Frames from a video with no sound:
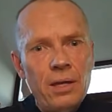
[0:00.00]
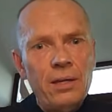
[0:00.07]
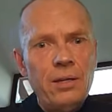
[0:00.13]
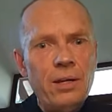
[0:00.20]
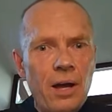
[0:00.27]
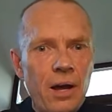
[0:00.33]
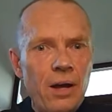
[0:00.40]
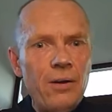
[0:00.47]
you
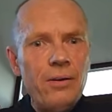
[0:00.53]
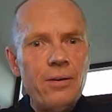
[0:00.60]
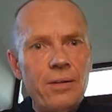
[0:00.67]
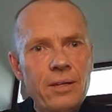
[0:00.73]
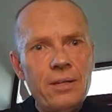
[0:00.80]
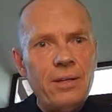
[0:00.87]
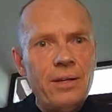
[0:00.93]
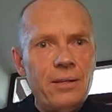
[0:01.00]
know,
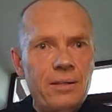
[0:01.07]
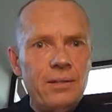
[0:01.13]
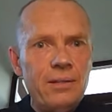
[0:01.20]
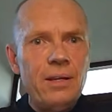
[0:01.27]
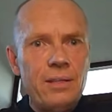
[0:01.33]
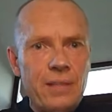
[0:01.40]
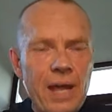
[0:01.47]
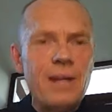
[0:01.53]

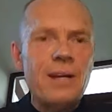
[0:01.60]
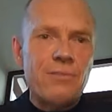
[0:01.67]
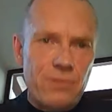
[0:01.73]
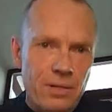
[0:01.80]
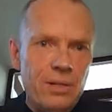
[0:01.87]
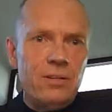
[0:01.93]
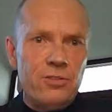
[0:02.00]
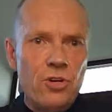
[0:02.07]
it can,
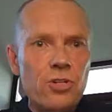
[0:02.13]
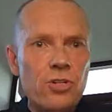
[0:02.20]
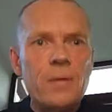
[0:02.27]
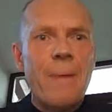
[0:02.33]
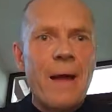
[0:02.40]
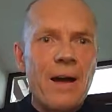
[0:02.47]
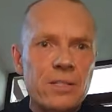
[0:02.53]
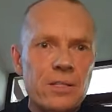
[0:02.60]
it usually
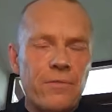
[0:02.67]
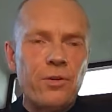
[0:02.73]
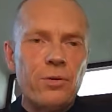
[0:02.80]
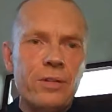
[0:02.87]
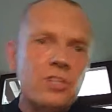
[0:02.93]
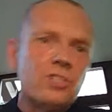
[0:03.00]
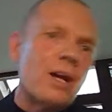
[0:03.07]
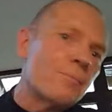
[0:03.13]
bounds a few and
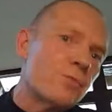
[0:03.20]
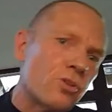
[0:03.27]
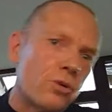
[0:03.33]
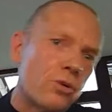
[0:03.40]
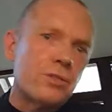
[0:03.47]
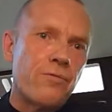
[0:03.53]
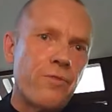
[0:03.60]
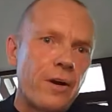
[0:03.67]
then jumps
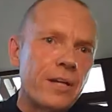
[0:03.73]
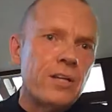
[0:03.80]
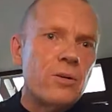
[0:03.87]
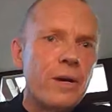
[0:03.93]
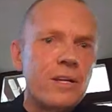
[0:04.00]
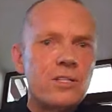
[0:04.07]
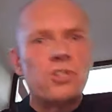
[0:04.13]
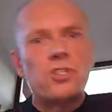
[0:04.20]
across in front of you,
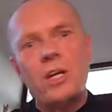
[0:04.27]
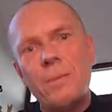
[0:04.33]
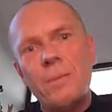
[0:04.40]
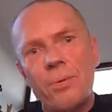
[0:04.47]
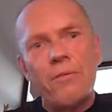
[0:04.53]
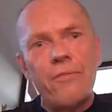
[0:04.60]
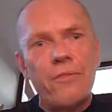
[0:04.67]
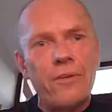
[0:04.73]
whereas the sheep
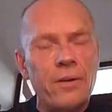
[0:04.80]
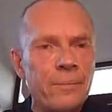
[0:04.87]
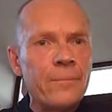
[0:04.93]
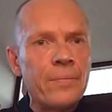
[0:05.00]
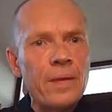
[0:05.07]
often,